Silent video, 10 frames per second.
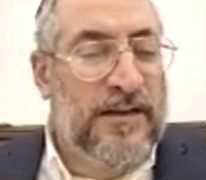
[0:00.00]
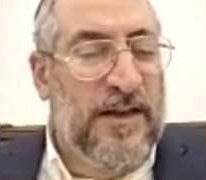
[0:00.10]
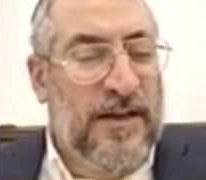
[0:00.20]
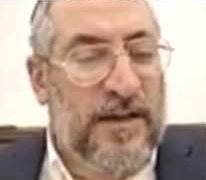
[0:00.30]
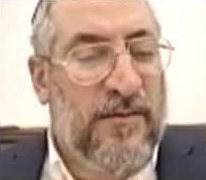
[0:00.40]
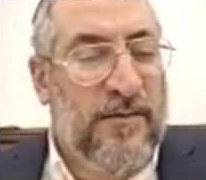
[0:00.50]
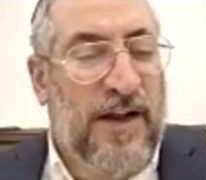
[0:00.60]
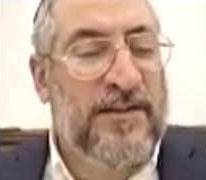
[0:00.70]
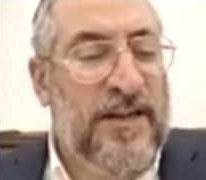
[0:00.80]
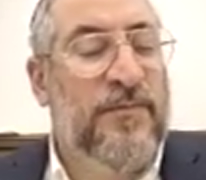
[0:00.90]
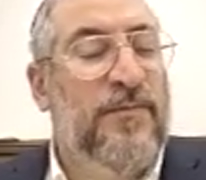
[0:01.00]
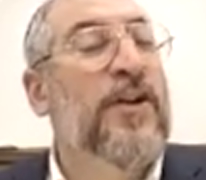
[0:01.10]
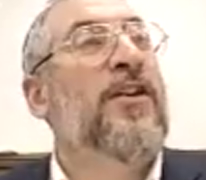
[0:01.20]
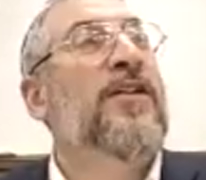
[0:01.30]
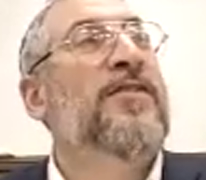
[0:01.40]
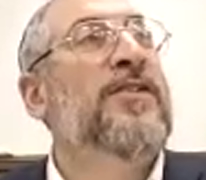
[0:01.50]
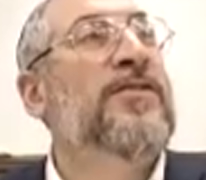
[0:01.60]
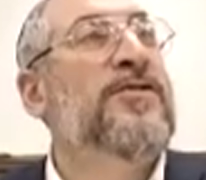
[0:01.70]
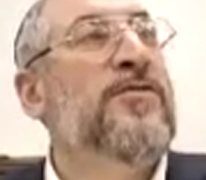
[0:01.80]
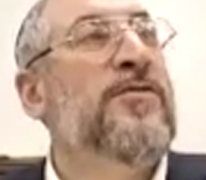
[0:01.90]
He said, Rav Nachman said, bring on
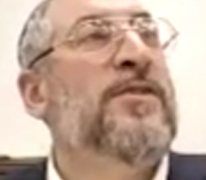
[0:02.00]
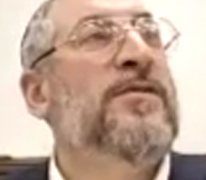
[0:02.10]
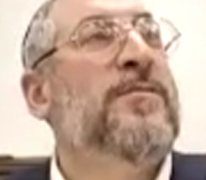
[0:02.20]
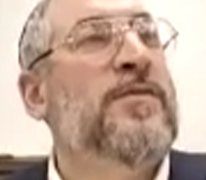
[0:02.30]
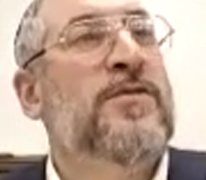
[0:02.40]
the Yisurim